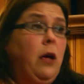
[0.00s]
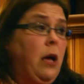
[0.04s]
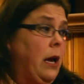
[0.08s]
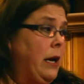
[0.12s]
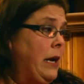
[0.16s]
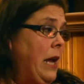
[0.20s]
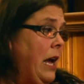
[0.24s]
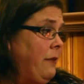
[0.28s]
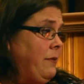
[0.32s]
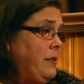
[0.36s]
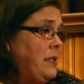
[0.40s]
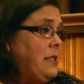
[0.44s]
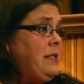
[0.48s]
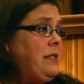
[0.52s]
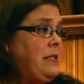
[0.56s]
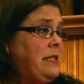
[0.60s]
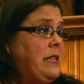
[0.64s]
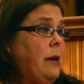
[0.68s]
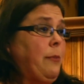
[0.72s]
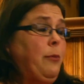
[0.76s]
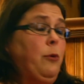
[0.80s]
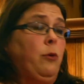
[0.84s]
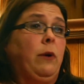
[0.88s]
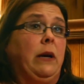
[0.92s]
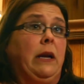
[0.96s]
and have to
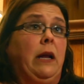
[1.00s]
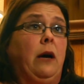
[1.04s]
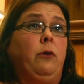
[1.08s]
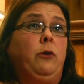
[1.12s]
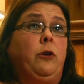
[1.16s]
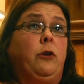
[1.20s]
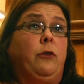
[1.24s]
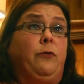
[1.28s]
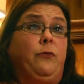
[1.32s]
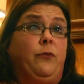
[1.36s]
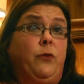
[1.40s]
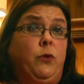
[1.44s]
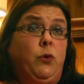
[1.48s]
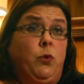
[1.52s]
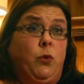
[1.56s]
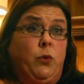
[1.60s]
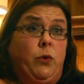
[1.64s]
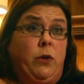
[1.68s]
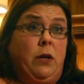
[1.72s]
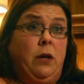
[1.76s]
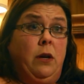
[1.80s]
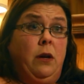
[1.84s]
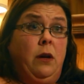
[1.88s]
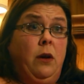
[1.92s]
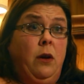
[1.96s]
separate out your
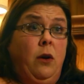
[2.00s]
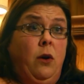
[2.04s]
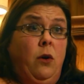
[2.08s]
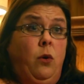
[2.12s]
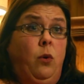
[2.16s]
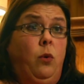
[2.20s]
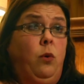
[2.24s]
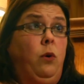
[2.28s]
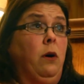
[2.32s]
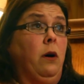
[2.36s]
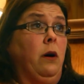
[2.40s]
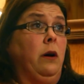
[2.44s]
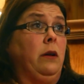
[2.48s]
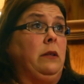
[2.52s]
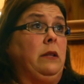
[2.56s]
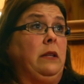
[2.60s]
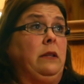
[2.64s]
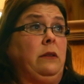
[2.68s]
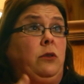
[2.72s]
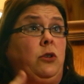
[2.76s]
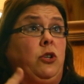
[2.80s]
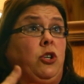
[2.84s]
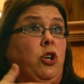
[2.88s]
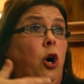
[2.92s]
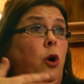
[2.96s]
food or
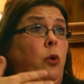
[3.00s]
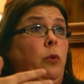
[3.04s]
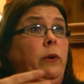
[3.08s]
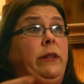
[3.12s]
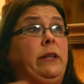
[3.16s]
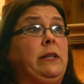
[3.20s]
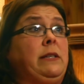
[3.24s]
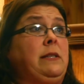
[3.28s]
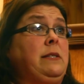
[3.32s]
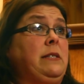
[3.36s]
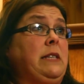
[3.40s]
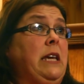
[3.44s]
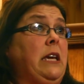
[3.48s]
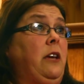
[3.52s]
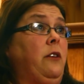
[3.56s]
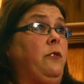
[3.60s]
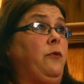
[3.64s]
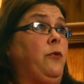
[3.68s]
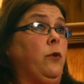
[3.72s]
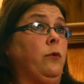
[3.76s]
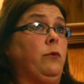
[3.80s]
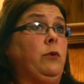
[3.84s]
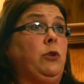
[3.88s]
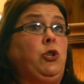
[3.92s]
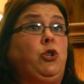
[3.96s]
go on the state
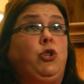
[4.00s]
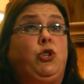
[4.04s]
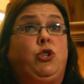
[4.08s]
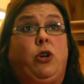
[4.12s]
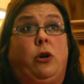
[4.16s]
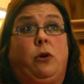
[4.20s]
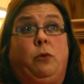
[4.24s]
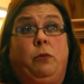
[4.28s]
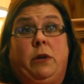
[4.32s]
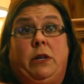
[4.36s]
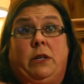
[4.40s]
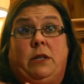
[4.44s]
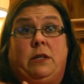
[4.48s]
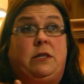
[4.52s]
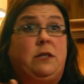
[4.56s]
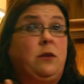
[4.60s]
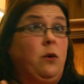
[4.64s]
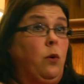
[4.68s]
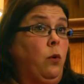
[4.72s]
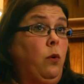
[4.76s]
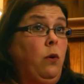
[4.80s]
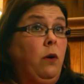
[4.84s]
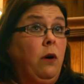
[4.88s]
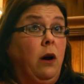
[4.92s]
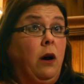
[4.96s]
for insurance
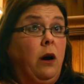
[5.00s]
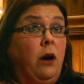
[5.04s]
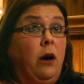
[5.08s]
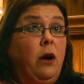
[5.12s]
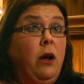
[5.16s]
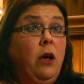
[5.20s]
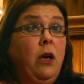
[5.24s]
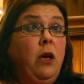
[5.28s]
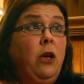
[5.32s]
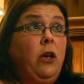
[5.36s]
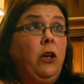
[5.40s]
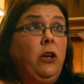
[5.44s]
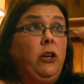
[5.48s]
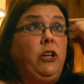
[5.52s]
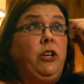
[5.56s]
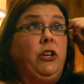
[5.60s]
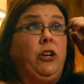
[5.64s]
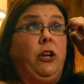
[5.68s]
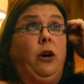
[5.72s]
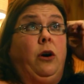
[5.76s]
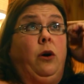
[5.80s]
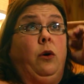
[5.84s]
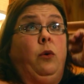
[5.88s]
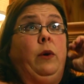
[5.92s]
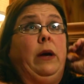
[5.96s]
or,
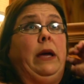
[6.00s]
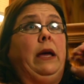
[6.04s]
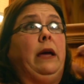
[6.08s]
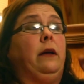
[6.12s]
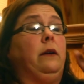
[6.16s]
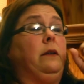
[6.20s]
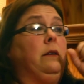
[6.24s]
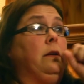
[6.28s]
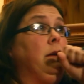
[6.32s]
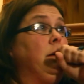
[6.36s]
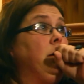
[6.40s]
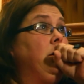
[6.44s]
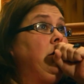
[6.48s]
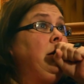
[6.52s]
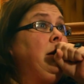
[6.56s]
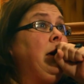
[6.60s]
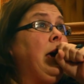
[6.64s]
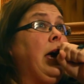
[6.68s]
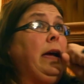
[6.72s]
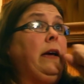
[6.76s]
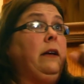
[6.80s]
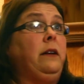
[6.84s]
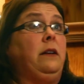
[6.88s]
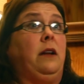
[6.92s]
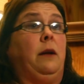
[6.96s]
and
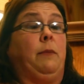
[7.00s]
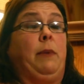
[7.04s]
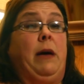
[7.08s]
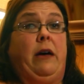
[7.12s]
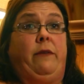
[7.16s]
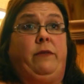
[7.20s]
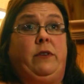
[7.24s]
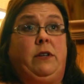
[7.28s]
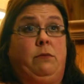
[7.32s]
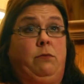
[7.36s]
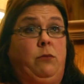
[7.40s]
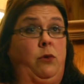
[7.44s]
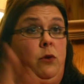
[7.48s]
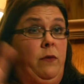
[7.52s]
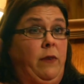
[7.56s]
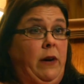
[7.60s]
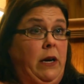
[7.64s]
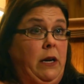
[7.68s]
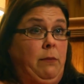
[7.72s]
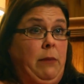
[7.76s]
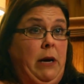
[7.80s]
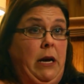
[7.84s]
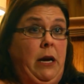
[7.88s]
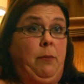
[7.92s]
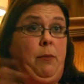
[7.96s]
I ended up having to move out
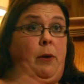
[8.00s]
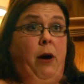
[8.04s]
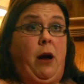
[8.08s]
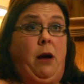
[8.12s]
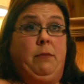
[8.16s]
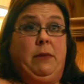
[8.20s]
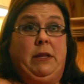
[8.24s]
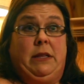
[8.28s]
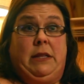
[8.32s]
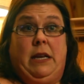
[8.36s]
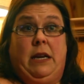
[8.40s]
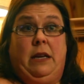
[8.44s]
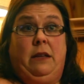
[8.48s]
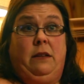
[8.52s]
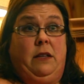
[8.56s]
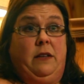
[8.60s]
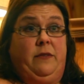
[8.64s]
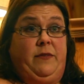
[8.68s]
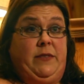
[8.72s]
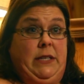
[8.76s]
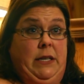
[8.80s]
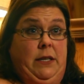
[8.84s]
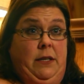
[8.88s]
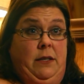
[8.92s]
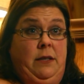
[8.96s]
of my apartment that I
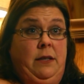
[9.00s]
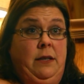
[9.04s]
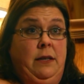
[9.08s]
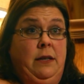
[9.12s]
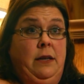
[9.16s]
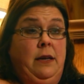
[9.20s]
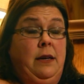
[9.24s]
lived in